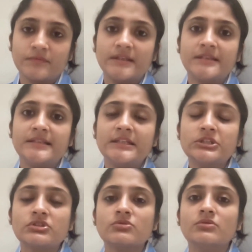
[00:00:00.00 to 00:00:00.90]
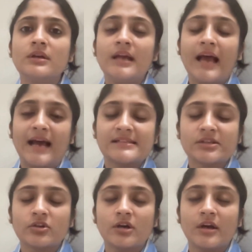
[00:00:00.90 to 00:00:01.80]
We need to, as
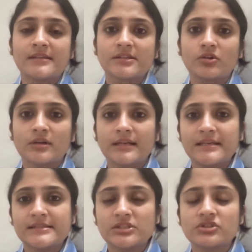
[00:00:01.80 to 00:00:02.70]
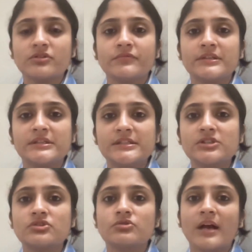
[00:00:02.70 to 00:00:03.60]
an organization, we
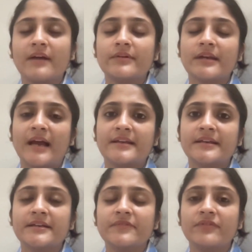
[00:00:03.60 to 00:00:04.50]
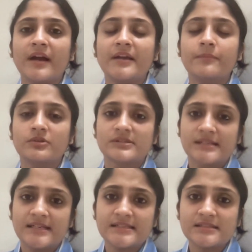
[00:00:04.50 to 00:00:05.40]
need to have an identified
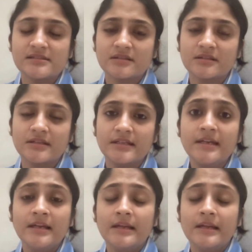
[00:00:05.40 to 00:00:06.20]
process internally.